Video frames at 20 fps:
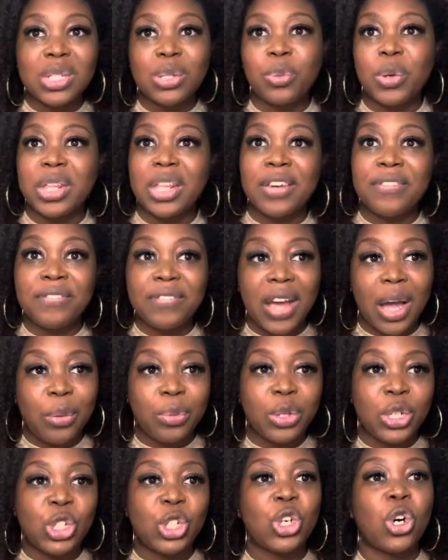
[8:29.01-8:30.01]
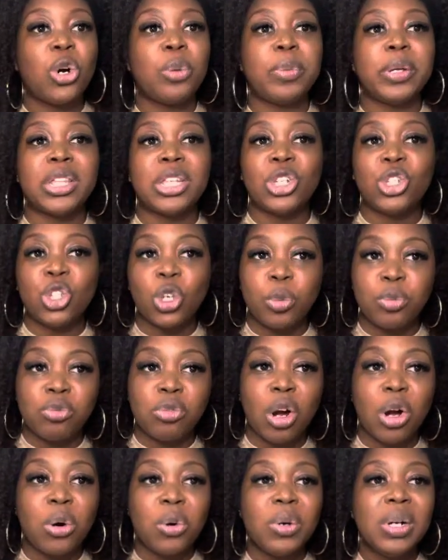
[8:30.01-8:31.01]
where they found the job and the job
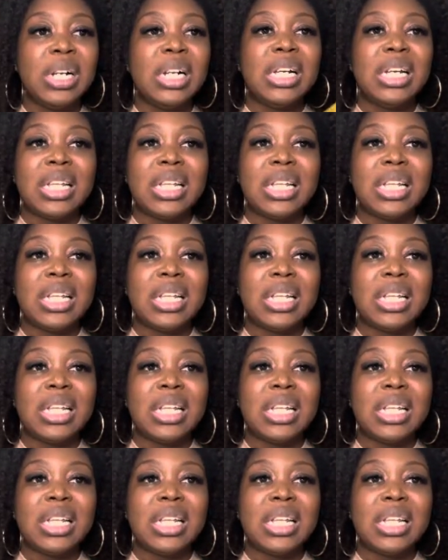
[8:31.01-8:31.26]
role.